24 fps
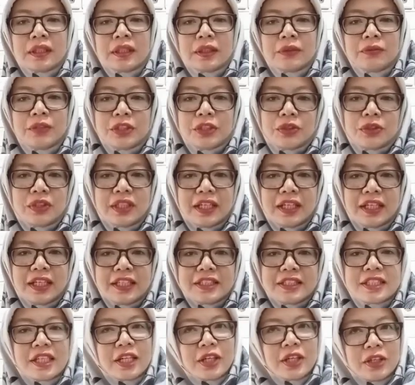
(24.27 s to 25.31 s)
Visual
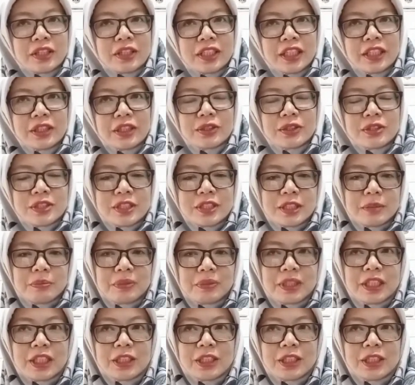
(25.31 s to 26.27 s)
aids, according to Stephen E.